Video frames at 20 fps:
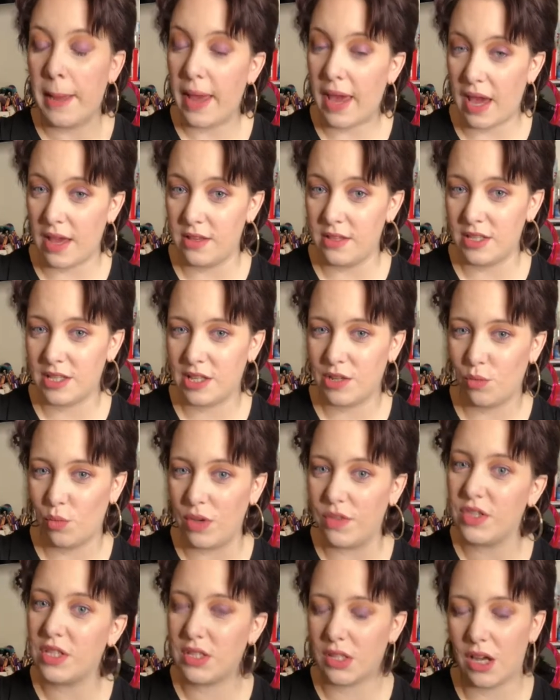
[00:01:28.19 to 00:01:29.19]
hence
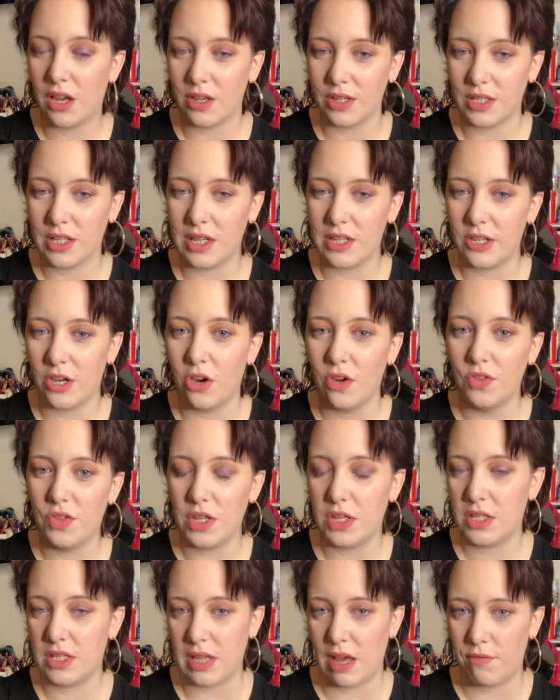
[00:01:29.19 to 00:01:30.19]
we've started on
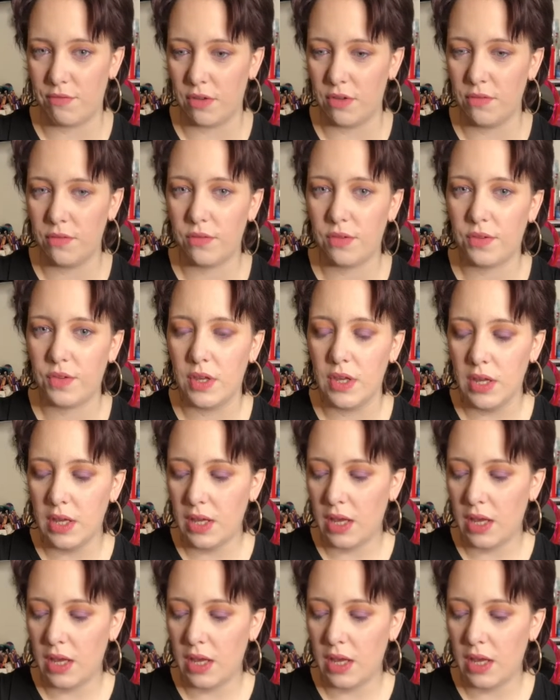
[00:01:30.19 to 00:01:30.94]
the 7th.